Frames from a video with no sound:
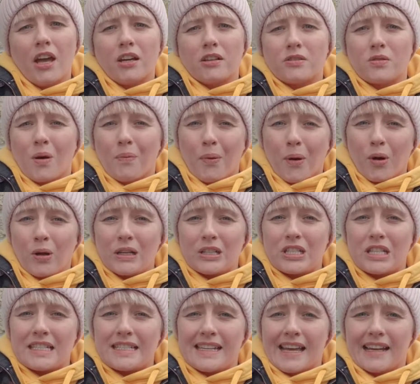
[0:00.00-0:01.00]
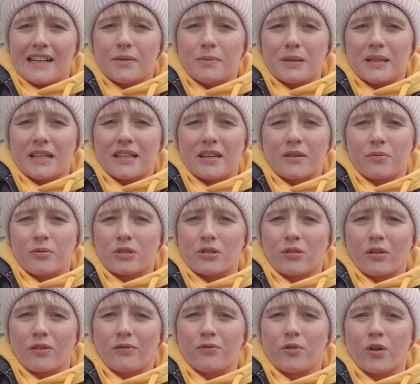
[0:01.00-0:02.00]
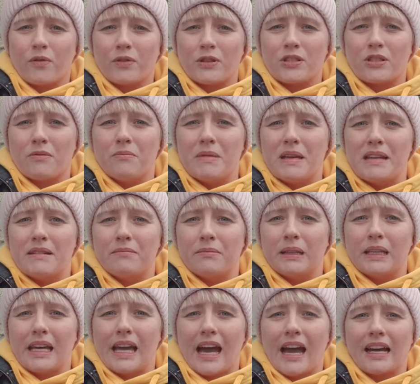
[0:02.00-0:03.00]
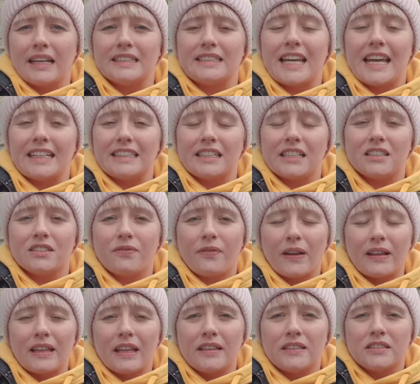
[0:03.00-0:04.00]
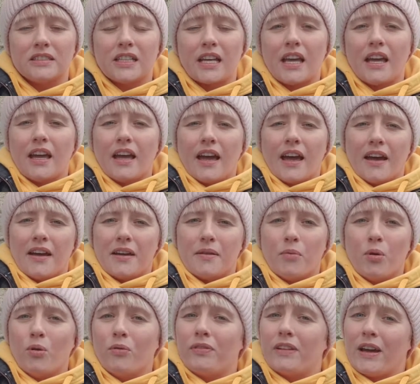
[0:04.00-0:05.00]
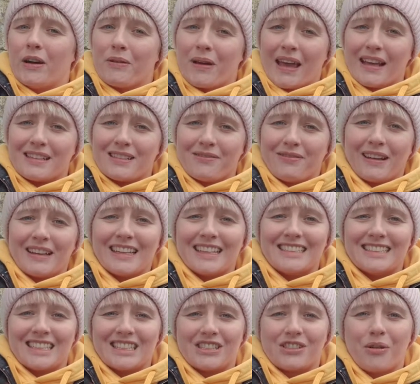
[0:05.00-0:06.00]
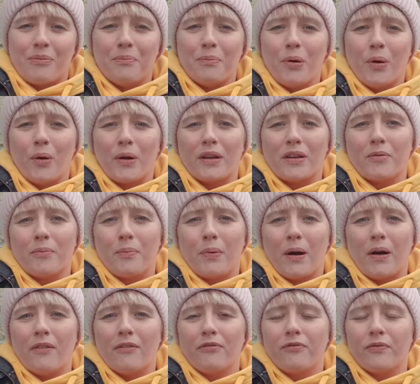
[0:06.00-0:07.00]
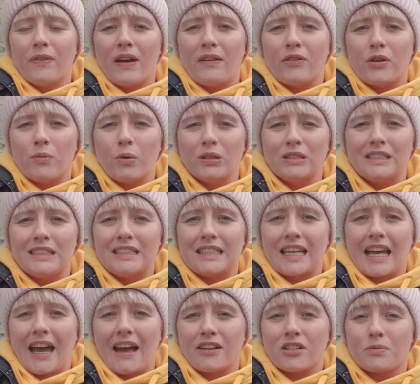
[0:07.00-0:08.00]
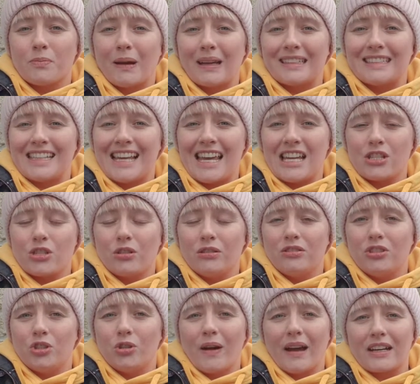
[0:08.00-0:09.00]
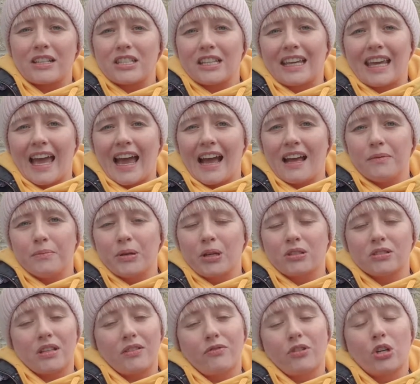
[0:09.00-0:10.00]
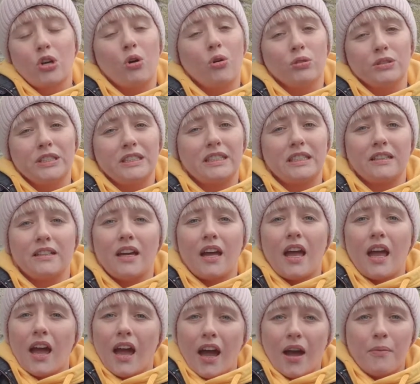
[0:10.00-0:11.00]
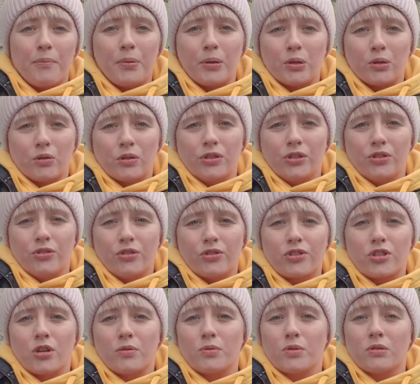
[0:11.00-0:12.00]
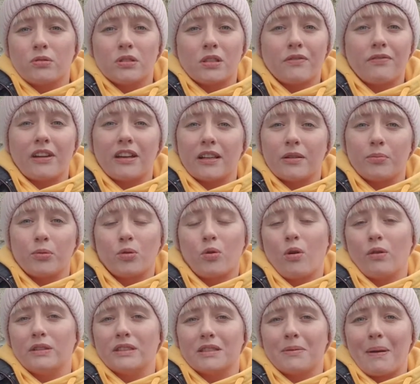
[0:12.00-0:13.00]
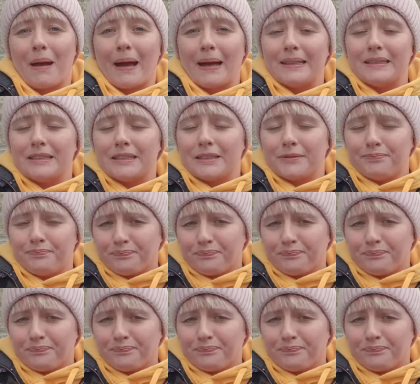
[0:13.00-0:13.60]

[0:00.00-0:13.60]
So apologies to anybody that was looking forward to meeting me at Tech Days Finland. Hopefully I'll get to Finland at some point, but if you wanted to catch my session, you actually can, because I've recorded it and put it on YouTube, so it's available on demand.